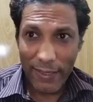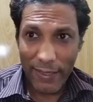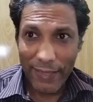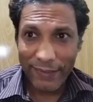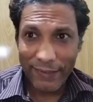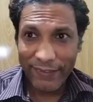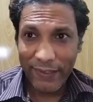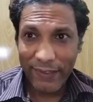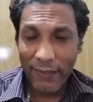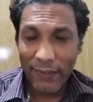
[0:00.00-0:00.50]

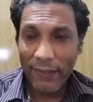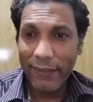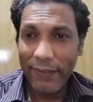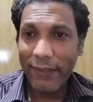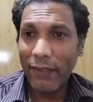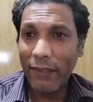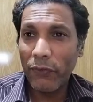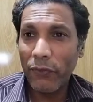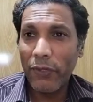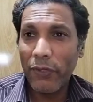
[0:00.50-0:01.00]
As I said
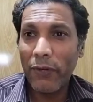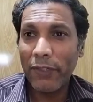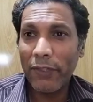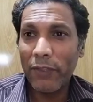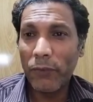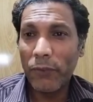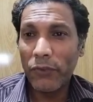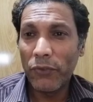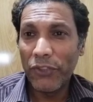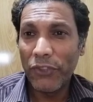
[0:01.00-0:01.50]
earlier, we're not
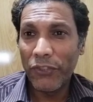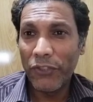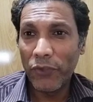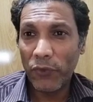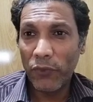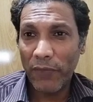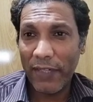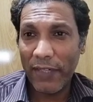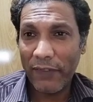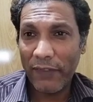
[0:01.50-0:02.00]
in a position
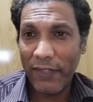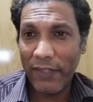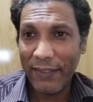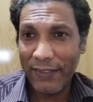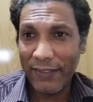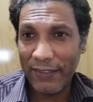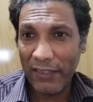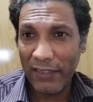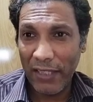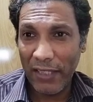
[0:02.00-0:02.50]
to verify
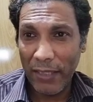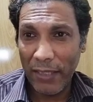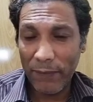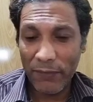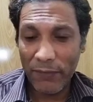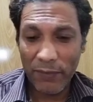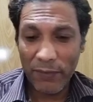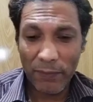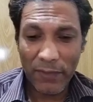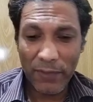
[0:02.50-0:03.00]
these
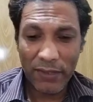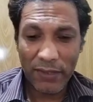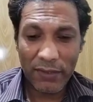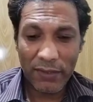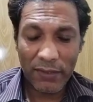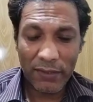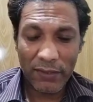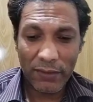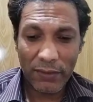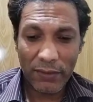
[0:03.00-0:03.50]
claims, but
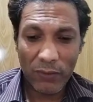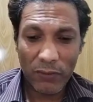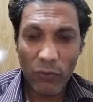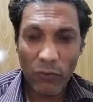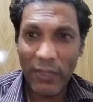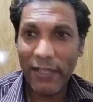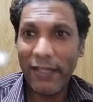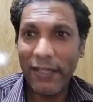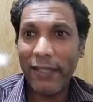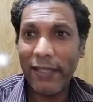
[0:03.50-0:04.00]

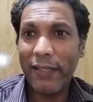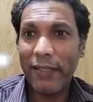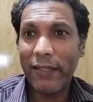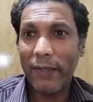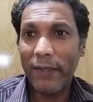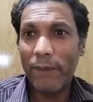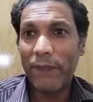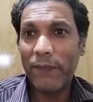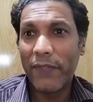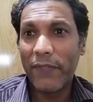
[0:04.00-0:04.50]
OLA
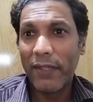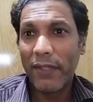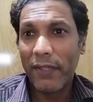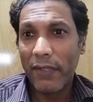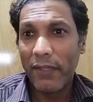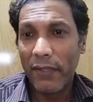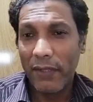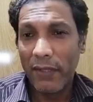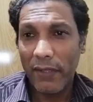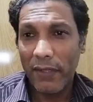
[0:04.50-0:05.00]

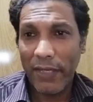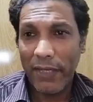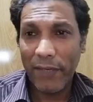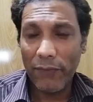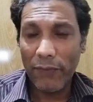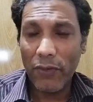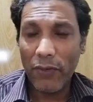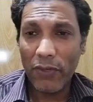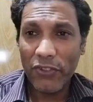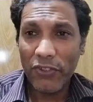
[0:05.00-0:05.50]

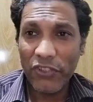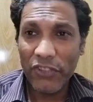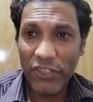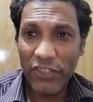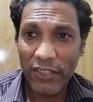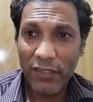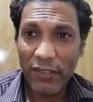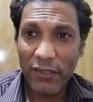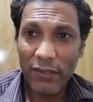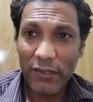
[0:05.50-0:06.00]
have not
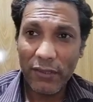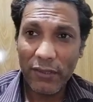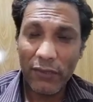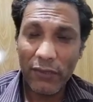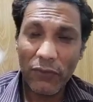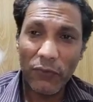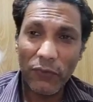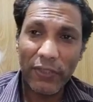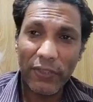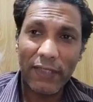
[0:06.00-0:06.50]

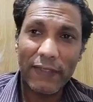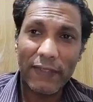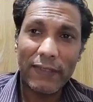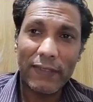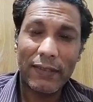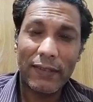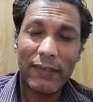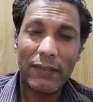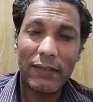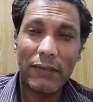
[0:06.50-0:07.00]
shared with
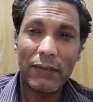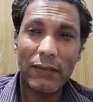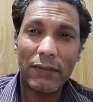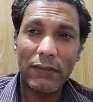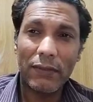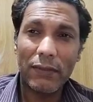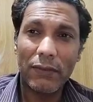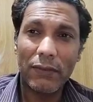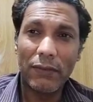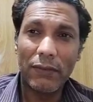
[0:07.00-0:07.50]
us
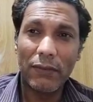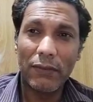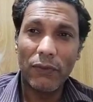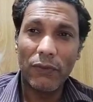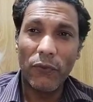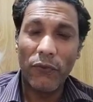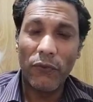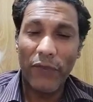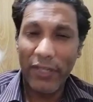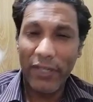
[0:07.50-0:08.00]

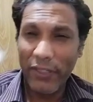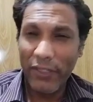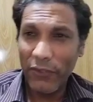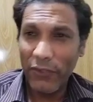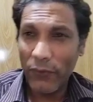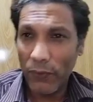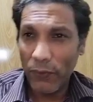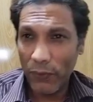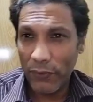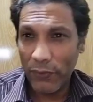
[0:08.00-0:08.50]

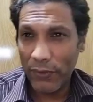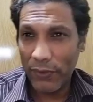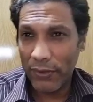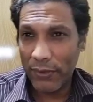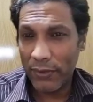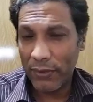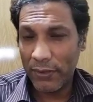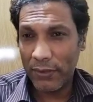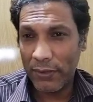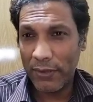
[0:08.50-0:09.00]

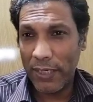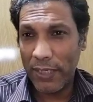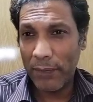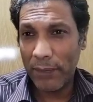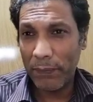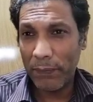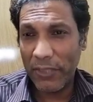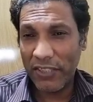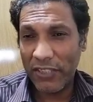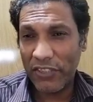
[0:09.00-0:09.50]
videos
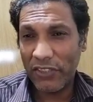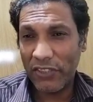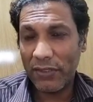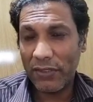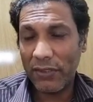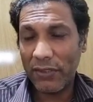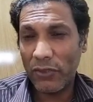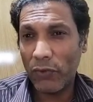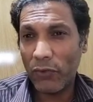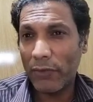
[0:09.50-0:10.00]
and
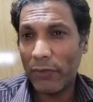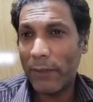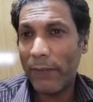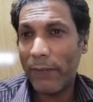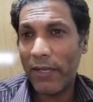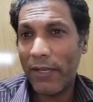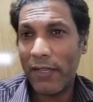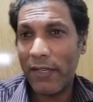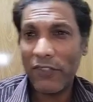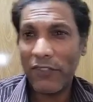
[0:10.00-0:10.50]
pictures over the
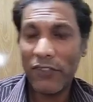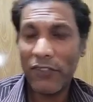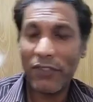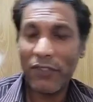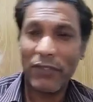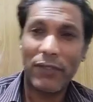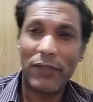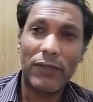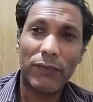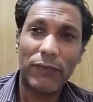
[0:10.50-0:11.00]

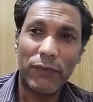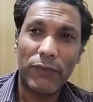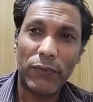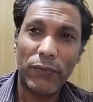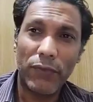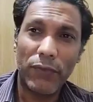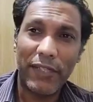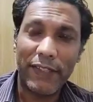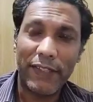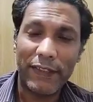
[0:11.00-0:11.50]
past
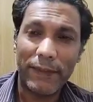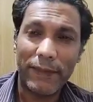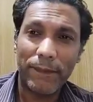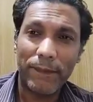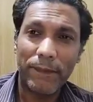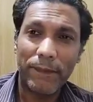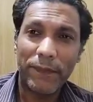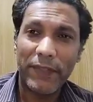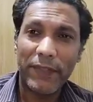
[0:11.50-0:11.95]
few days.